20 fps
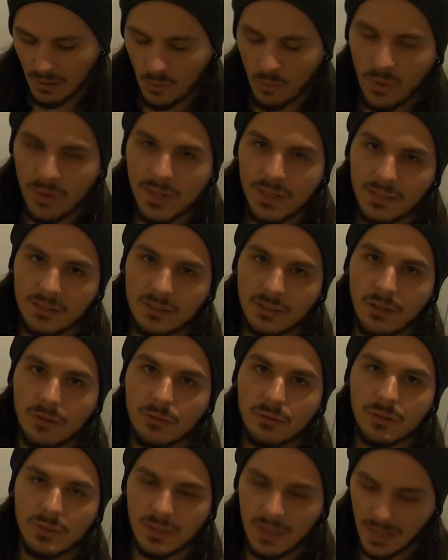one
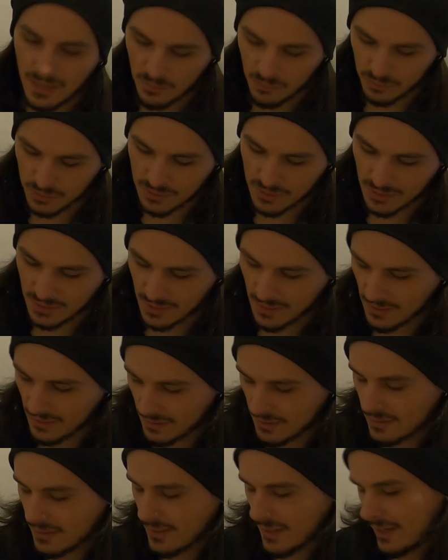external gate will sit
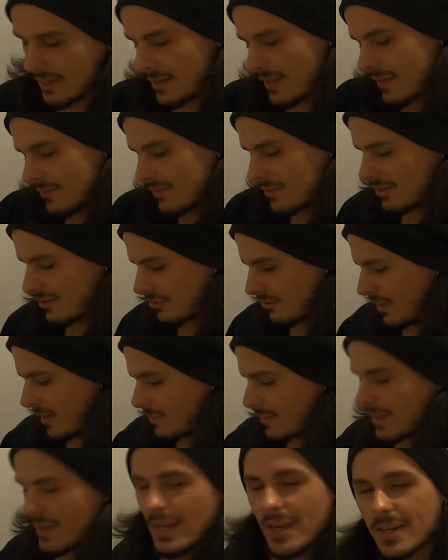here, and I'll have the
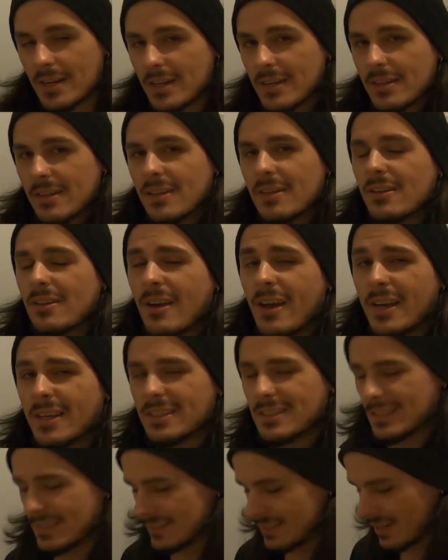screamer hidden,
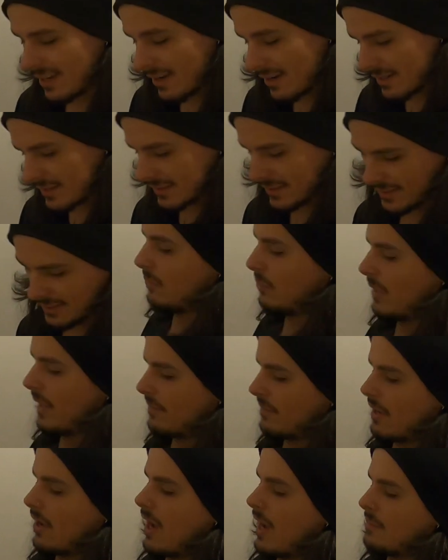nice and tucked. Then we'll
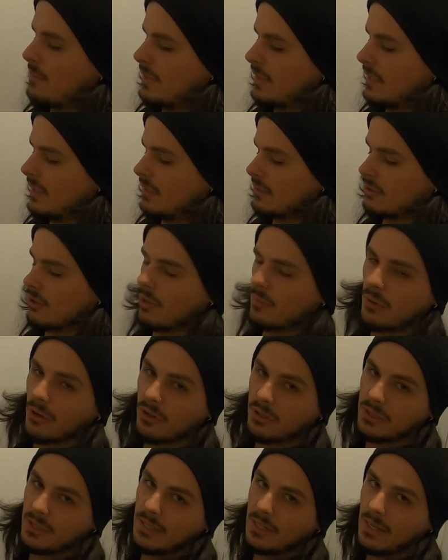have a hypergear turbo
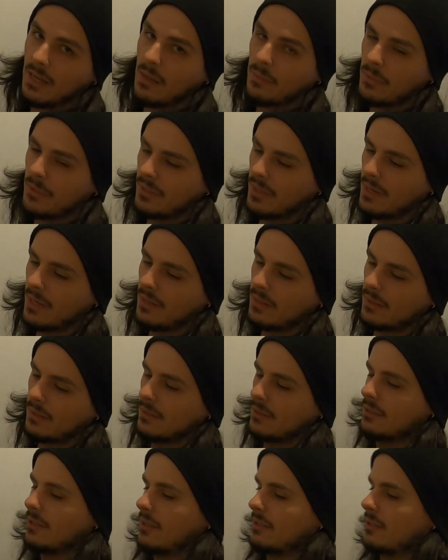sitting up on there.
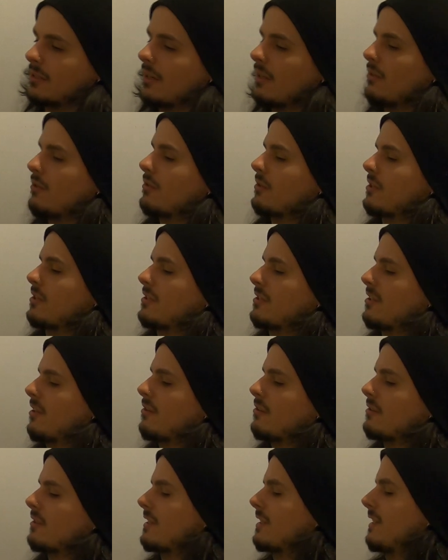So it's gonna look
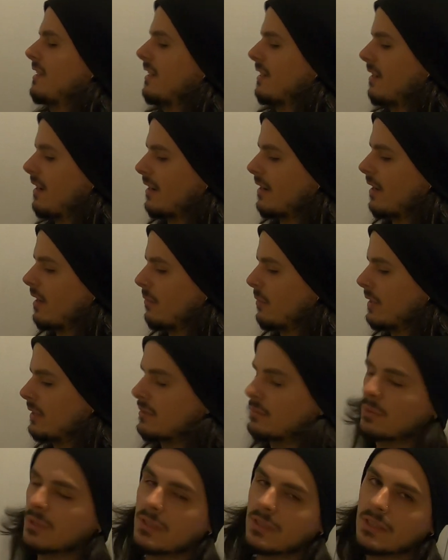so sick. I can't wait
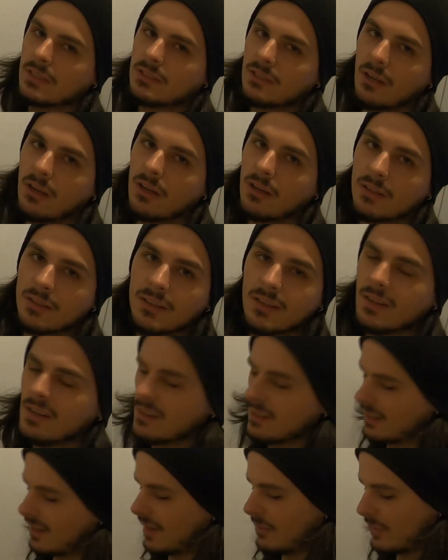to put this on.
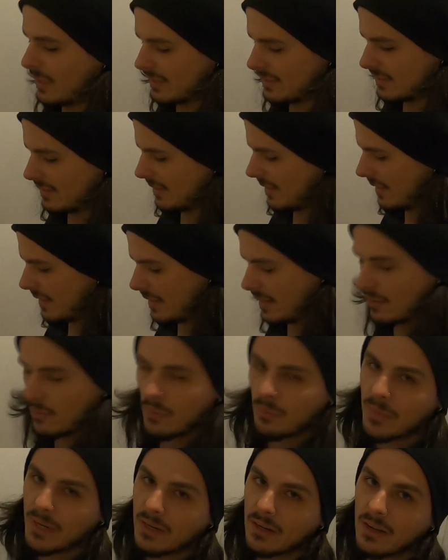Can't wait to hear
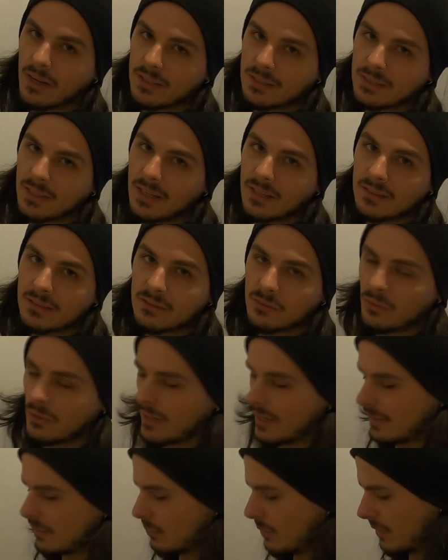what my car sounds
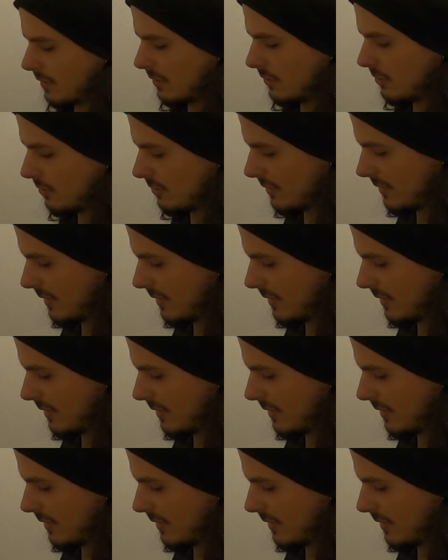like with the new